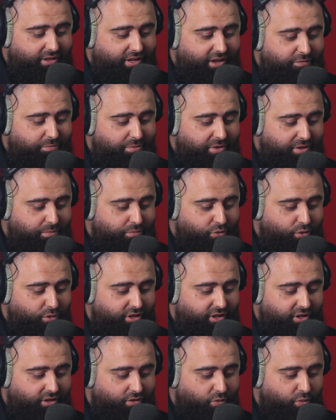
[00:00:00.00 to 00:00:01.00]
They've been
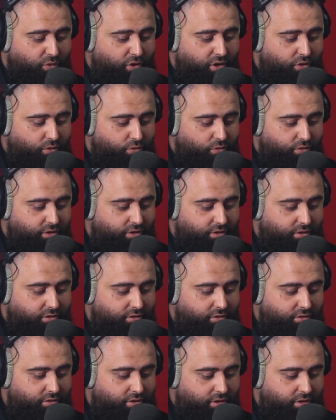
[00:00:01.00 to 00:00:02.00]
bullying the world, and
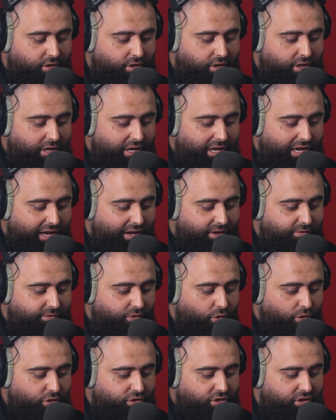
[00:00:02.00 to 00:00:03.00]

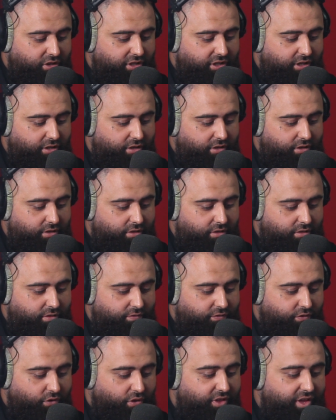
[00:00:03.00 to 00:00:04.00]
unfortunately
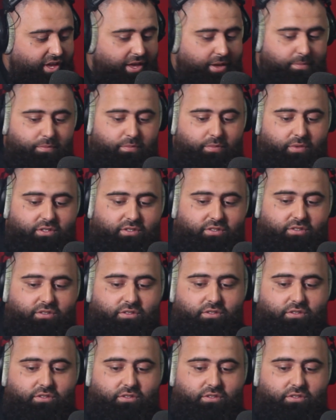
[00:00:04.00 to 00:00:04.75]
for them, it